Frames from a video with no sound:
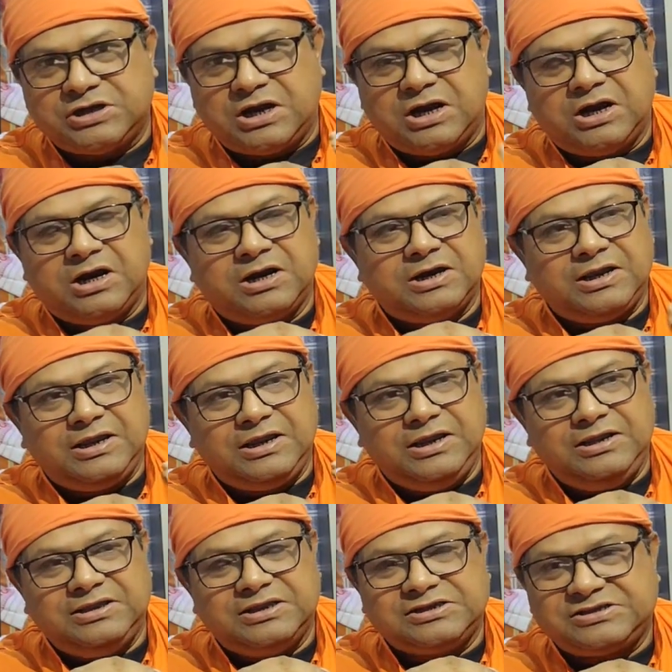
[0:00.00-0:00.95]
are
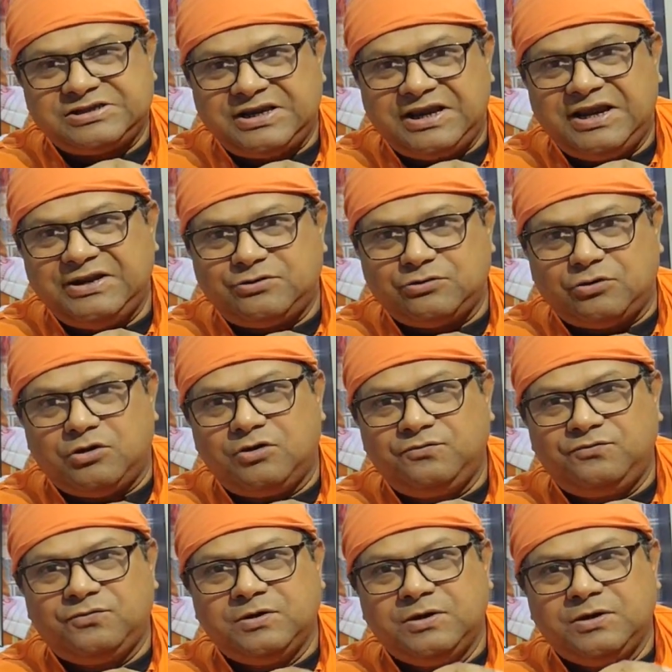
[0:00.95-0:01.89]
in the state
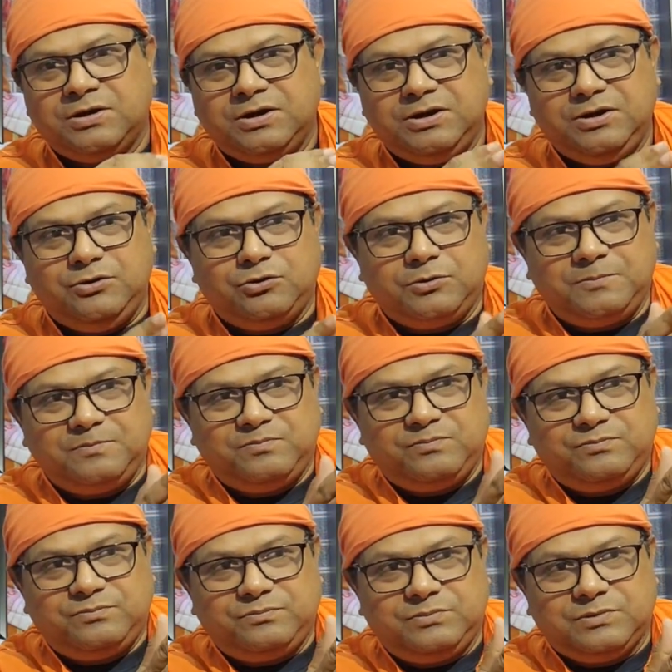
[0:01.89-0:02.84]
of
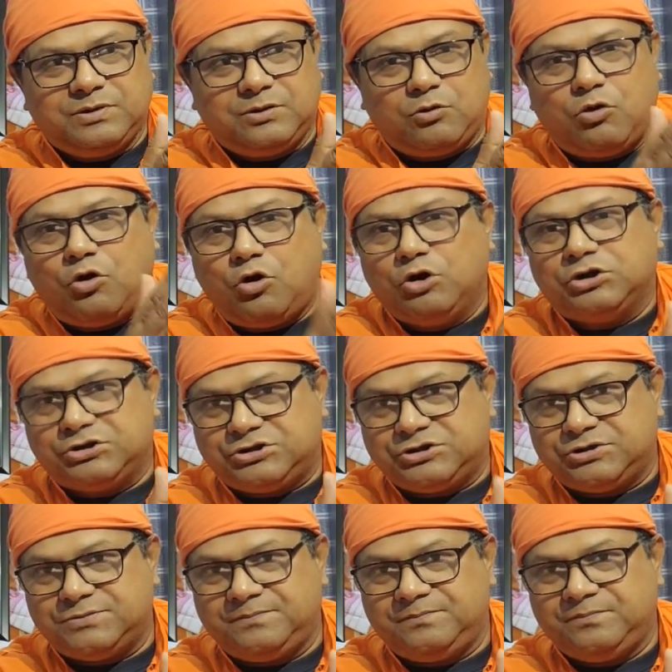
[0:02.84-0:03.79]

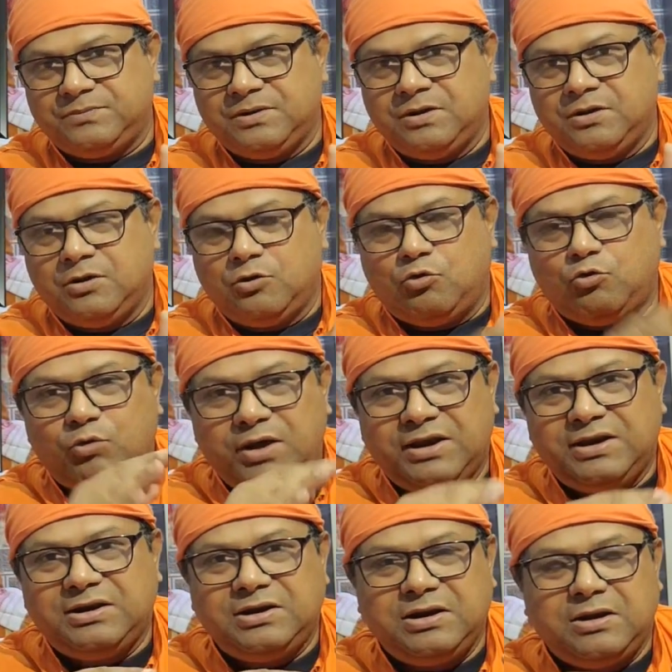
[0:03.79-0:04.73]
halt,
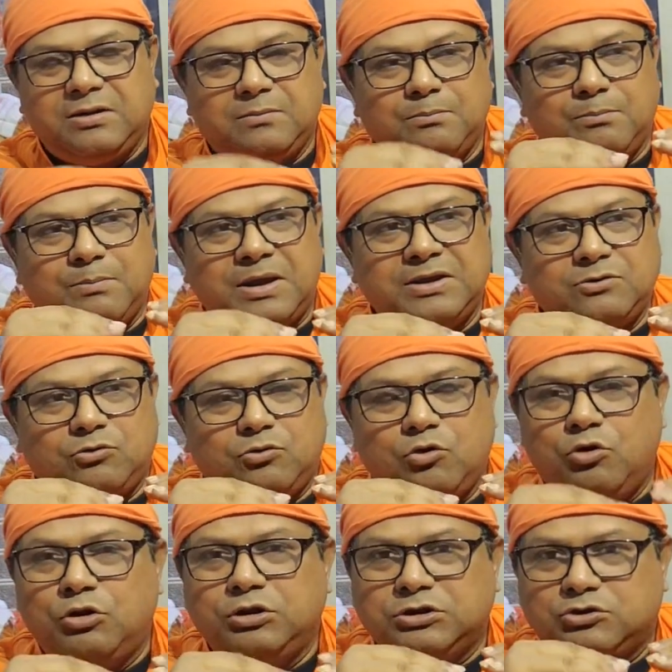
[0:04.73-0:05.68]
when my
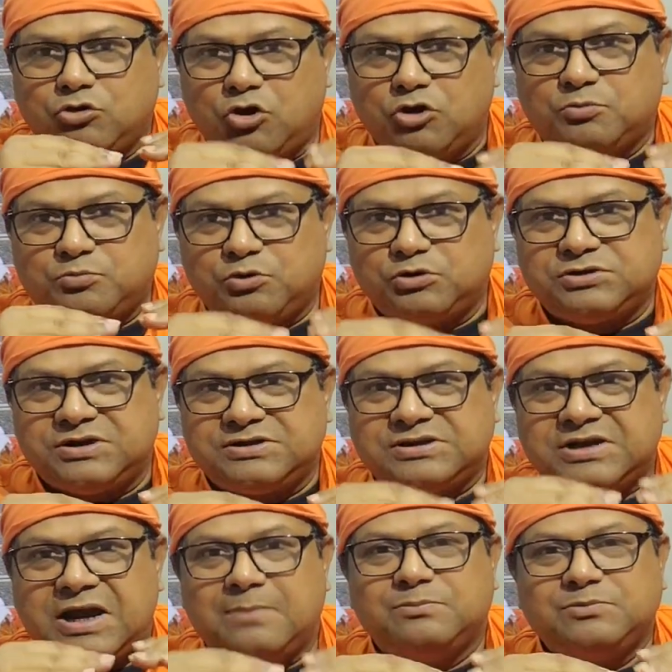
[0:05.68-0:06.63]
whole thought process
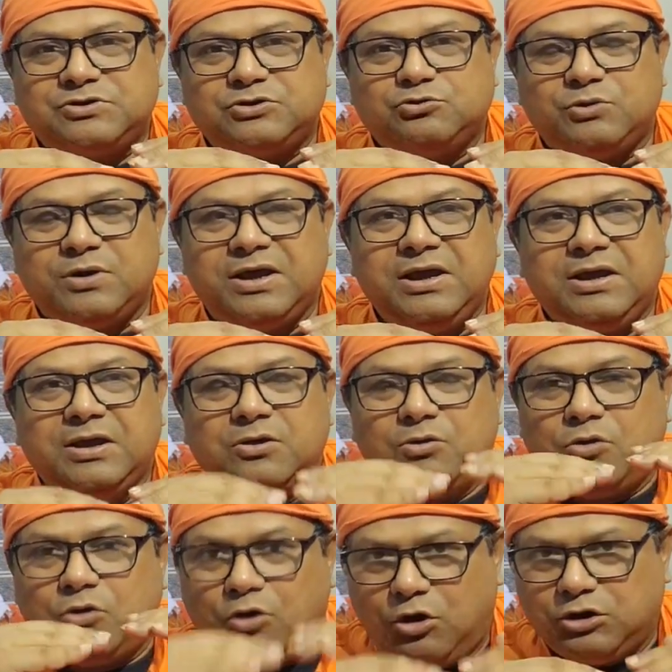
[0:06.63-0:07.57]
comes to a
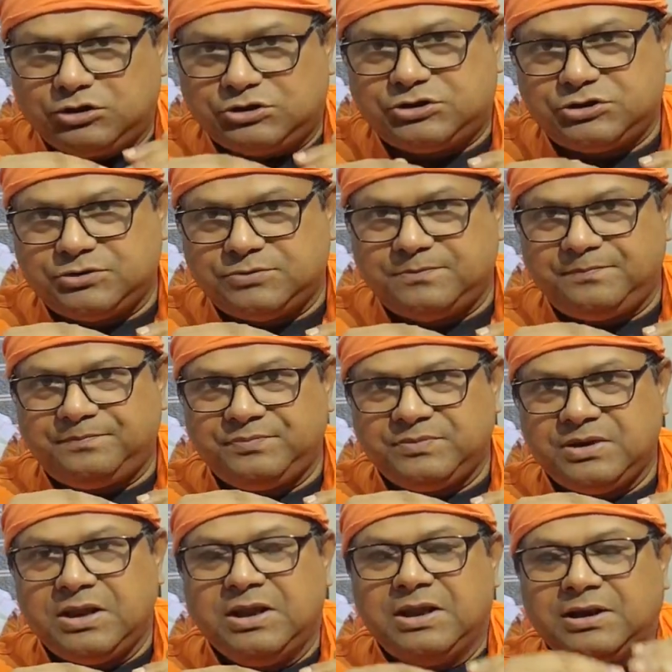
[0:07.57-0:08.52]
halt,
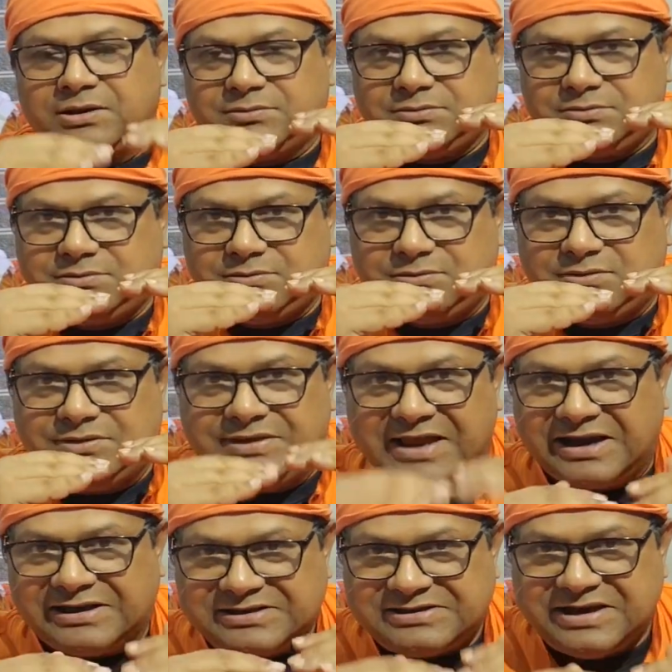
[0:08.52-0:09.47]

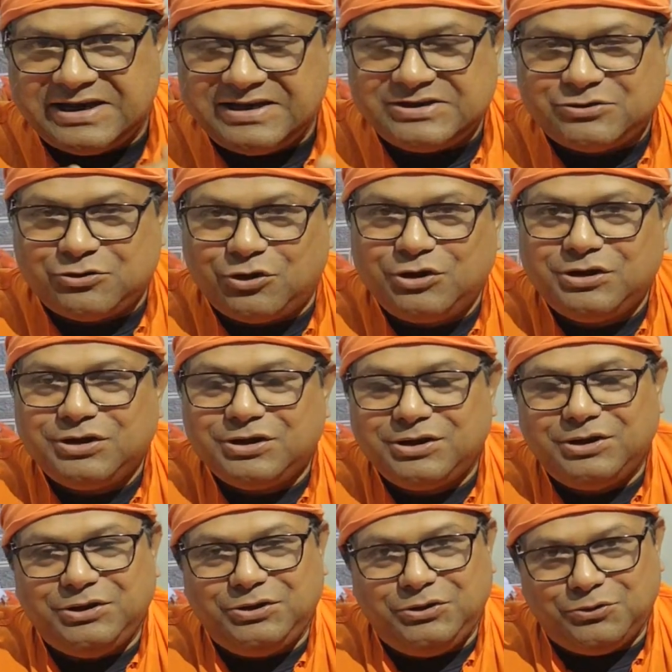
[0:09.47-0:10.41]
that state is called
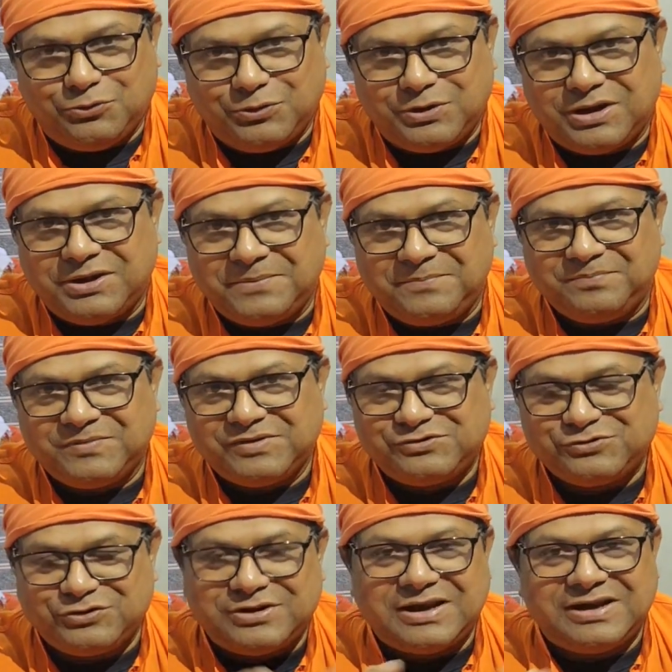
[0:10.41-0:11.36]
yoga.
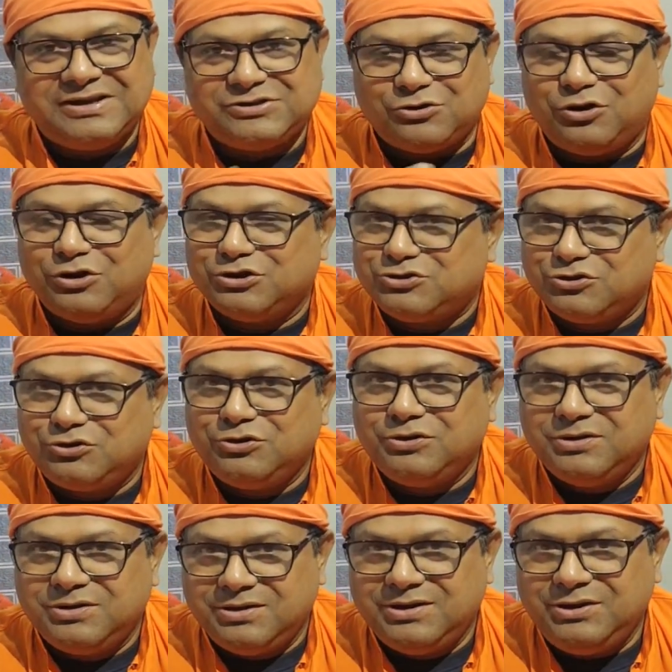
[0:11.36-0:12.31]
So that is also
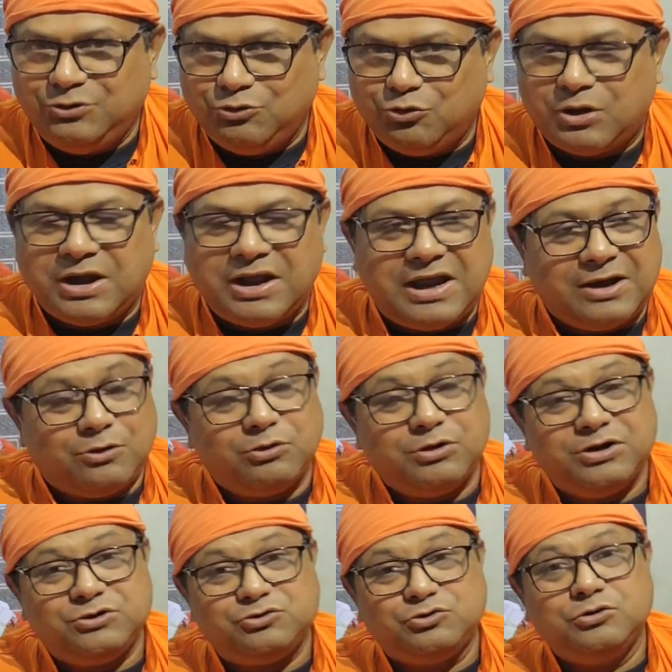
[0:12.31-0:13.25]
yoga
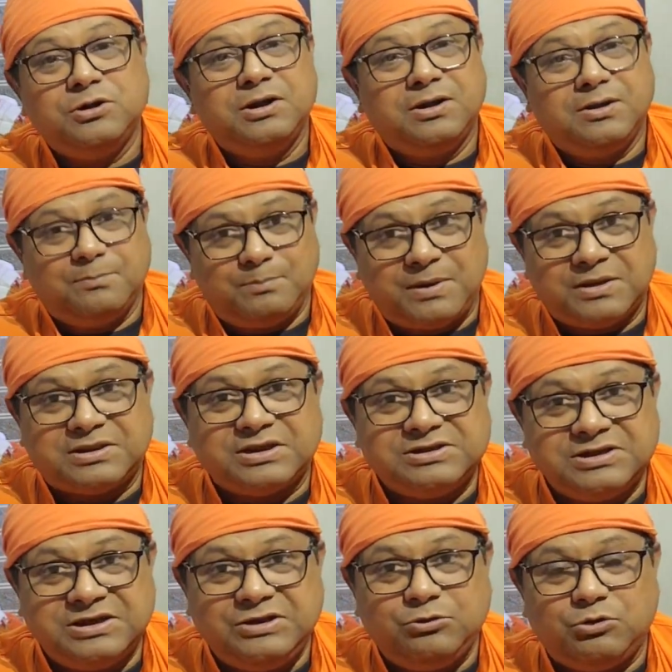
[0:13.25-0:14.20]
according to
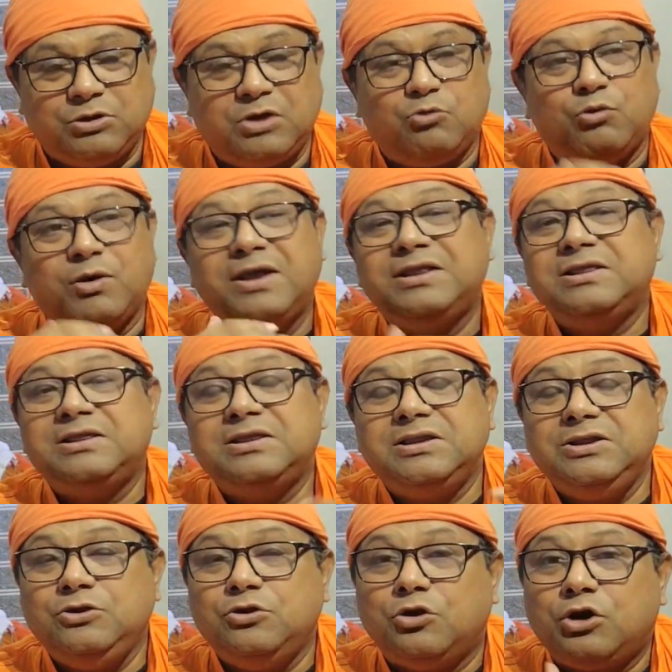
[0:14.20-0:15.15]
Patanjali Yoga. When
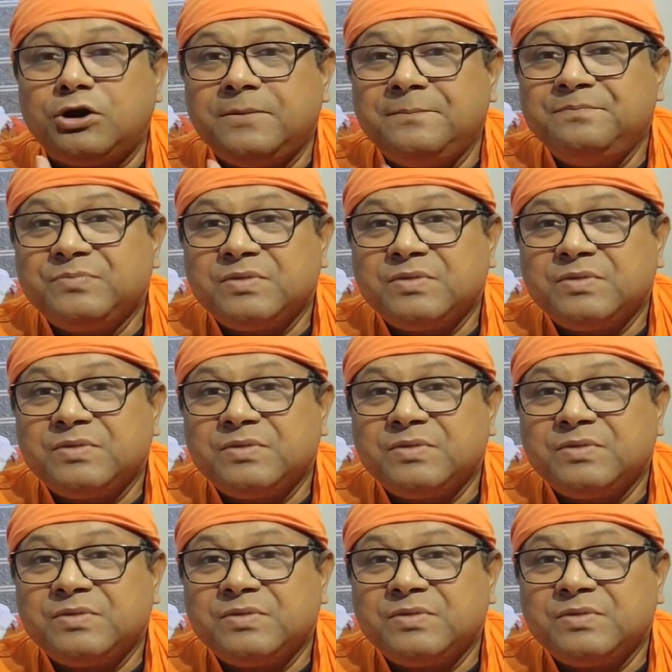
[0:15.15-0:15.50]
your